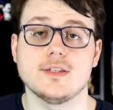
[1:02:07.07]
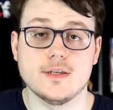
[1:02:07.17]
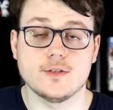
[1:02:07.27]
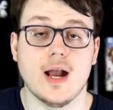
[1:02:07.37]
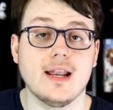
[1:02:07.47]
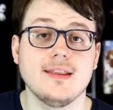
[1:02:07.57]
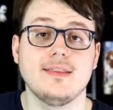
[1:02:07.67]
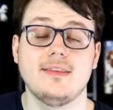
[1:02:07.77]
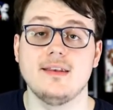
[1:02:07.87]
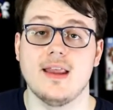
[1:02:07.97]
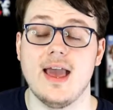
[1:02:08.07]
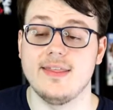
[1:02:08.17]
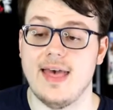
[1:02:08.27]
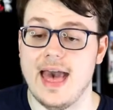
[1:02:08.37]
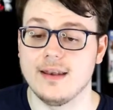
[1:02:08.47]
To try to deny
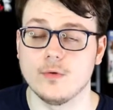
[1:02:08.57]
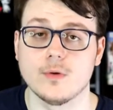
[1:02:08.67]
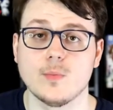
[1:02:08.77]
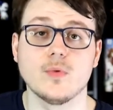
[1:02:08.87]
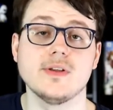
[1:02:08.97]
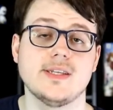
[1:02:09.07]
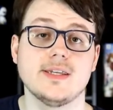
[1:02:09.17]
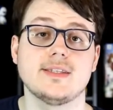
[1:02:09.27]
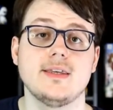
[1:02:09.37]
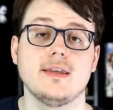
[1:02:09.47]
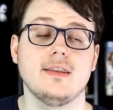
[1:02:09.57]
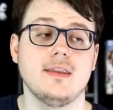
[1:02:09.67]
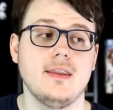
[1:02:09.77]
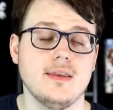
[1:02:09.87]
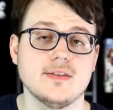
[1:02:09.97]
that or resist it
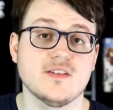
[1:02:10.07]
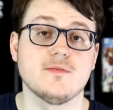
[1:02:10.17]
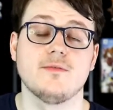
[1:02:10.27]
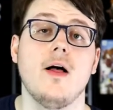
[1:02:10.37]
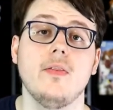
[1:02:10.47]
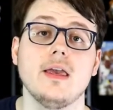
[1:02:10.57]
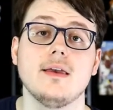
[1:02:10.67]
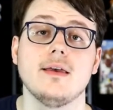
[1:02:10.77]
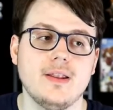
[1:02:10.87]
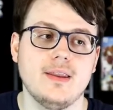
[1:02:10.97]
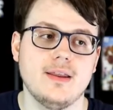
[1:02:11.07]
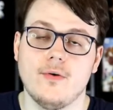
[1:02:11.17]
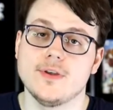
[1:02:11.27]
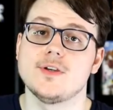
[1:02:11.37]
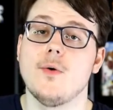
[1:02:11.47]
is folly. But it
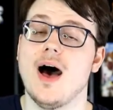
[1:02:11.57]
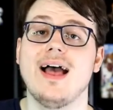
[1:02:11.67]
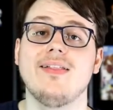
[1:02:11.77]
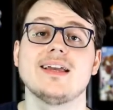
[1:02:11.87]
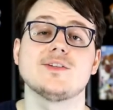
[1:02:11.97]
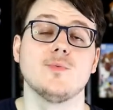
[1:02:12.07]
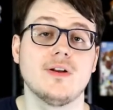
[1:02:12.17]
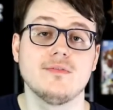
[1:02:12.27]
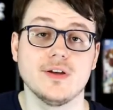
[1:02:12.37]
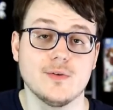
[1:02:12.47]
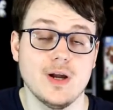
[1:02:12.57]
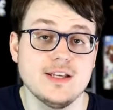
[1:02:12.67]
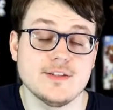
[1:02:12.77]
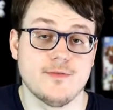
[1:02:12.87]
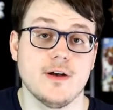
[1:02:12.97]
also highlights one of the
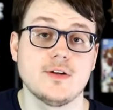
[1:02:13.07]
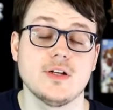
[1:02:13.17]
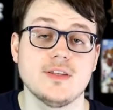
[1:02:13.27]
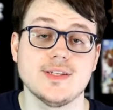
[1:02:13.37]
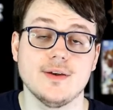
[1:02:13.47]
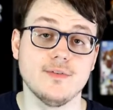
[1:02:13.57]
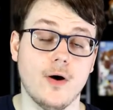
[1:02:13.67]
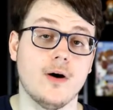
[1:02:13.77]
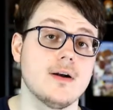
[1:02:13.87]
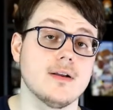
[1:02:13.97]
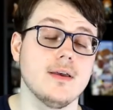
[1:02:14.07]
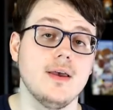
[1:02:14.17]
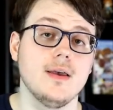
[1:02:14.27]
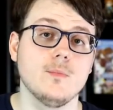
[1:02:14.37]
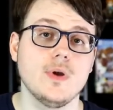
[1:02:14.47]
greatest functions of art,
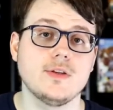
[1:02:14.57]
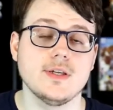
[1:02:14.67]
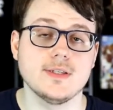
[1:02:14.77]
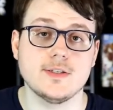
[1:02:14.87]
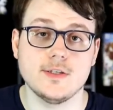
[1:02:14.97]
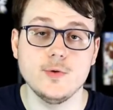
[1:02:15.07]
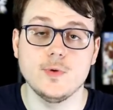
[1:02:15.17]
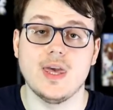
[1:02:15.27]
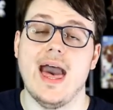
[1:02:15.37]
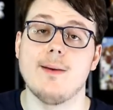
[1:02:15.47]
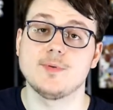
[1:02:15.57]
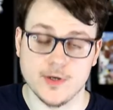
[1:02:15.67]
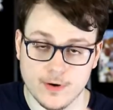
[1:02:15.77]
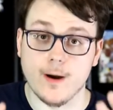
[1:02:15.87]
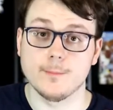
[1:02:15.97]
which is to
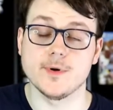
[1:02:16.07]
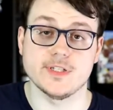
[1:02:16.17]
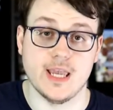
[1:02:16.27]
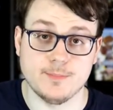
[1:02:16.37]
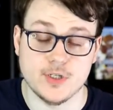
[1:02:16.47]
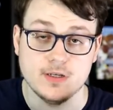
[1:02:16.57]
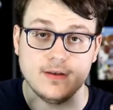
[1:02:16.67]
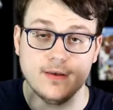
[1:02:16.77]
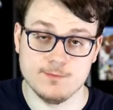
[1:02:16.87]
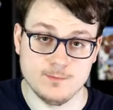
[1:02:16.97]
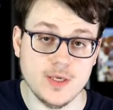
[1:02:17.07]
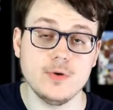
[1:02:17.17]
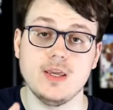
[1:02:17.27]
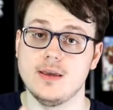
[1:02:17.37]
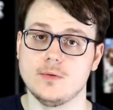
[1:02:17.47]
capture our perception of
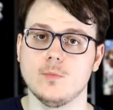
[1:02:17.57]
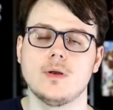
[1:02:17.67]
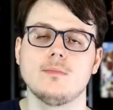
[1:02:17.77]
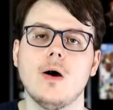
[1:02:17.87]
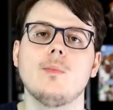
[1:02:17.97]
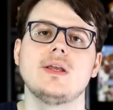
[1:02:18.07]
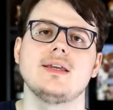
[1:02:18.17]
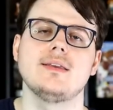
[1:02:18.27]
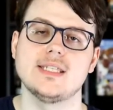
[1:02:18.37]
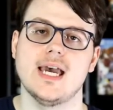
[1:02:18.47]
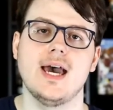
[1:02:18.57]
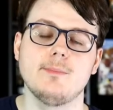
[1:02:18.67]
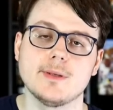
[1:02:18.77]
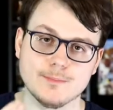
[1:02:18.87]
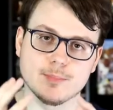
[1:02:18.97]
beauty in one moment in
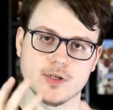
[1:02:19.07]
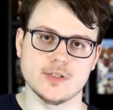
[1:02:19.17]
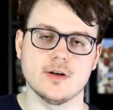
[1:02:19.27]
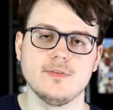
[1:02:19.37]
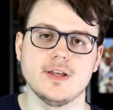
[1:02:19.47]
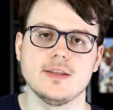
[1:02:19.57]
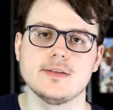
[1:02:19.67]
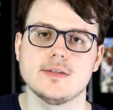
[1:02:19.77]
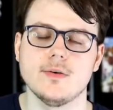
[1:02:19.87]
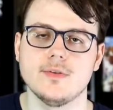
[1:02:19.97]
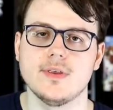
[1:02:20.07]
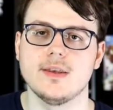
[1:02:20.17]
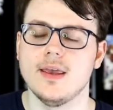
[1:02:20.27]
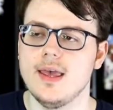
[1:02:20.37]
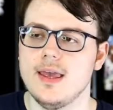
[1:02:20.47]
time and preserve it so that
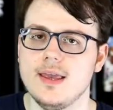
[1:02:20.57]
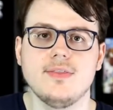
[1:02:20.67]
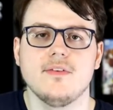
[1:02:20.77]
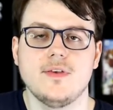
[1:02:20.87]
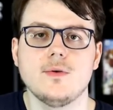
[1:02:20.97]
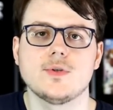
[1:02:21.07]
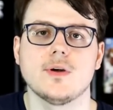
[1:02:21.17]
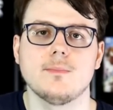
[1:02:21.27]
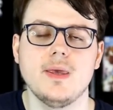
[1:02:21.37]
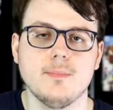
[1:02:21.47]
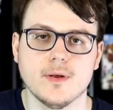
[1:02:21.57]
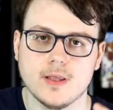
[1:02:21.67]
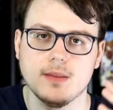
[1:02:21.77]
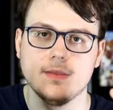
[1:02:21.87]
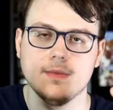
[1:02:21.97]
in the future people
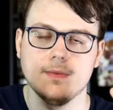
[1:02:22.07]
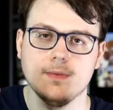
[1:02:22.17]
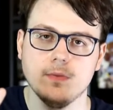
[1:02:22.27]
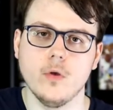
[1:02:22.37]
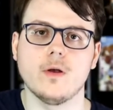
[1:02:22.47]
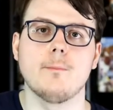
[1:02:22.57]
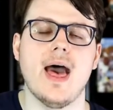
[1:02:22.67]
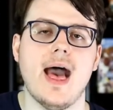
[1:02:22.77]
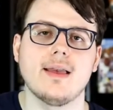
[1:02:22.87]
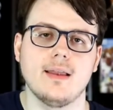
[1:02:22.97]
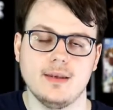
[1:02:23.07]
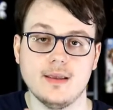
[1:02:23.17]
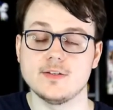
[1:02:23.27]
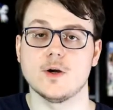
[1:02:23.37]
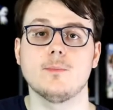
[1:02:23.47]
can look back and
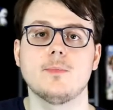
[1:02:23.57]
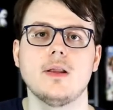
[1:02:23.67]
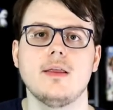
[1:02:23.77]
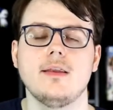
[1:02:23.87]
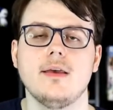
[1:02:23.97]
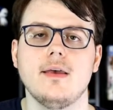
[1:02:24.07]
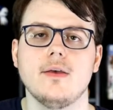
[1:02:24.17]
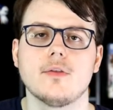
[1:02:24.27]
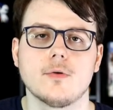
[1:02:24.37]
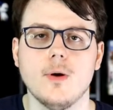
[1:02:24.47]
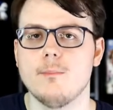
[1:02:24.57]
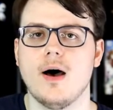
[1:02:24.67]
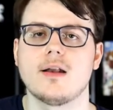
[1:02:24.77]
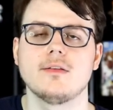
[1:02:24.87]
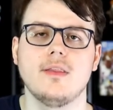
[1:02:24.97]
interpret it through a
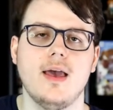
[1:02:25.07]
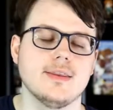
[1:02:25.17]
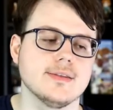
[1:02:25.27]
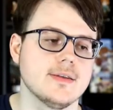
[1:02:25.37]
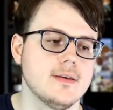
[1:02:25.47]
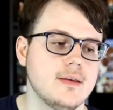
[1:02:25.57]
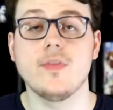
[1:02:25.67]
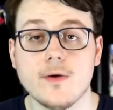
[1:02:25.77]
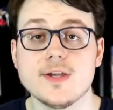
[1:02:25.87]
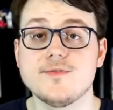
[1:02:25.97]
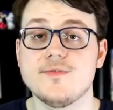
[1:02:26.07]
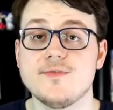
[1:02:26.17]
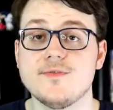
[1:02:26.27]
modern lens. There is...